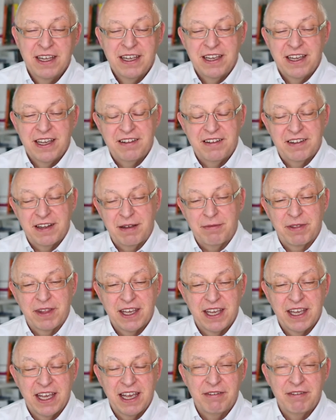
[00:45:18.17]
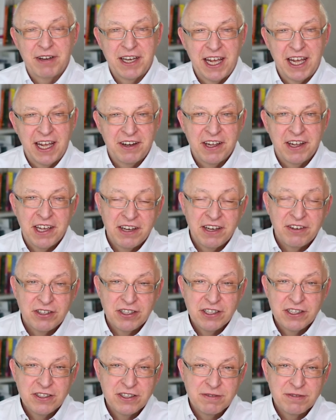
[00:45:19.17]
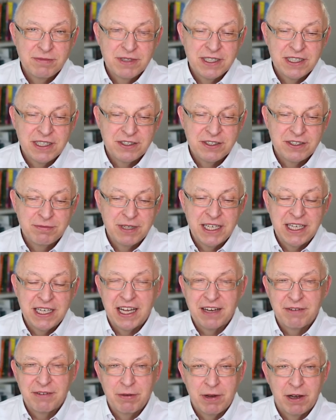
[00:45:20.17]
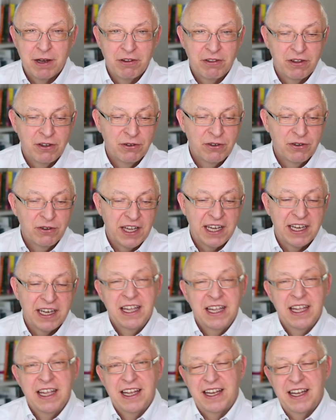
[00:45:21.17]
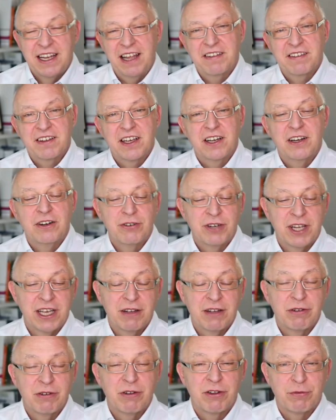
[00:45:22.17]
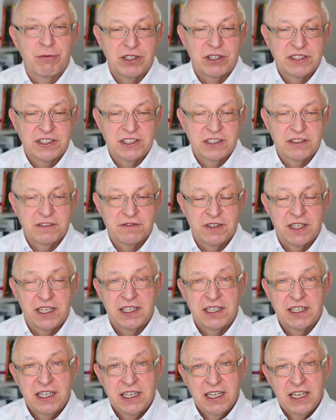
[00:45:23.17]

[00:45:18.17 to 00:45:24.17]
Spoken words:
It's something Kevin Henne introduced to me, and we both use that less code equals more software.